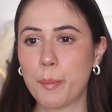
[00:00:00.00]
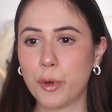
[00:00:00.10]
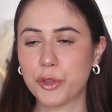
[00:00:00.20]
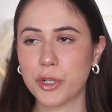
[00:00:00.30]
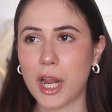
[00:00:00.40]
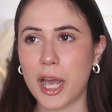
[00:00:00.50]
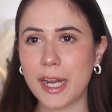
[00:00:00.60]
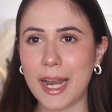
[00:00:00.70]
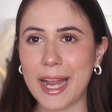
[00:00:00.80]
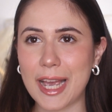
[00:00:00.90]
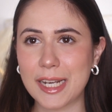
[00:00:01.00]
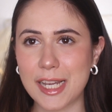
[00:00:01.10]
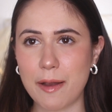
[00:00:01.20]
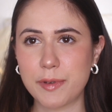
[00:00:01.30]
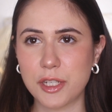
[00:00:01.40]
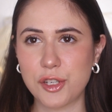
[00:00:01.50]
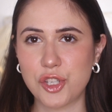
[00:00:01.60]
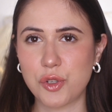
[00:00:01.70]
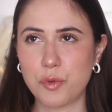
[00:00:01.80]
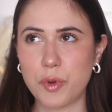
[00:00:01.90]
but they're kind of like adapted
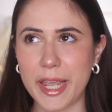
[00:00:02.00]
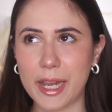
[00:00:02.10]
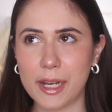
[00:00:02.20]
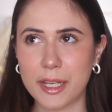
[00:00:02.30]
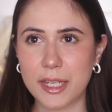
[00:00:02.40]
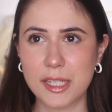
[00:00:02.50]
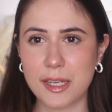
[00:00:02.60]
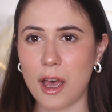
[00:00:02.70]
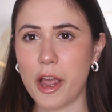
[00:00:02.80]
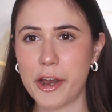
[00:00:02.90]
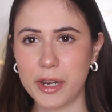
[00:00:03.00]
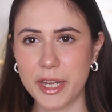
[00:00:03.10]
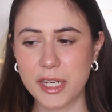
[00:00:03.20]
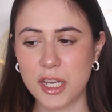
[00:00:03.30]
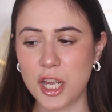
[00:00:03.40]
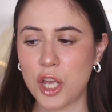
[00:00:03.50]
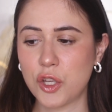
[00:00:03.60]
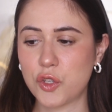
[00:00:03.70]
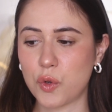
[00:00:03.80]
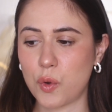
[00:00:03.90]
to England, Ireland.
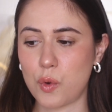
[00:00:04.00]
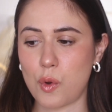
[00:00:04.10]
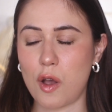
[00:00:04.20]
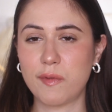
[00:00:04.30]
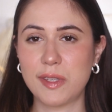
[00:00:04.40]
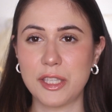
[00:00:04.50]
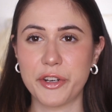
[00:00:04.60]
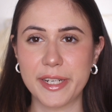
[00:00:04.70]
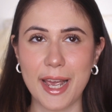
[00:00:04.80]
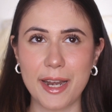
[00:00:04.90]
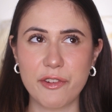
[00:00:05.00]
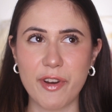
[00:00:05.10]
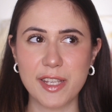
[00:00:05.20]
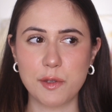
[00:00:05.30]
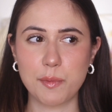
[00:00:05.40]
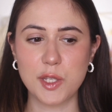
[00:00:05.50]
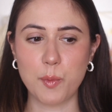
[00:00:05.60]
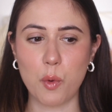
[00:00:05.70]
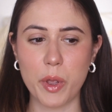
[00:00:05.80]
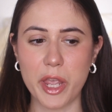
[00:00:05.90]
So obviously they're Italian recipes,
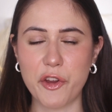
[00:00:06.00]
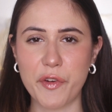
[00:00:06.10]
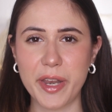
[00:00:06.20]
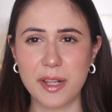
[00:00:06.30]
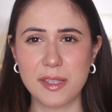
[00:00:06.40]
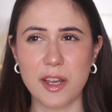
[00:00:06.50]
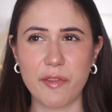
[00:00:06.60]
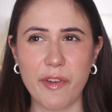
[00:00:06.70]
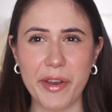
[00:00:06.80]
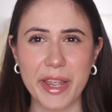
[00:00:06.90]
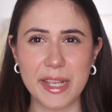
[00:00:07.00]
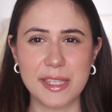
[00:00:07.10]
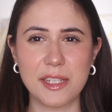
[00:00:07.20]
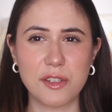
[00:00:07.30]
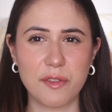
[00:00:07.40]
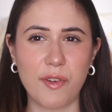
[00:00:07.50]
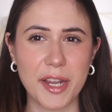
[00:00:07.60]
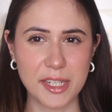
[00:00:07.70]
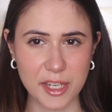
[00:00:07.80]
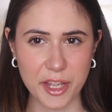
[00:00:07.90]
but with ingredients that are very easy to
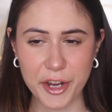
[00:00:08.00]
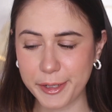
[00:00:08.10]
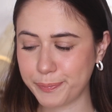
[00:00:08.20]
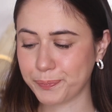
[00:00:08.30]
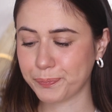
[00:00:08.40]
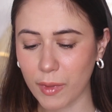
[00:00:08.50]
find here.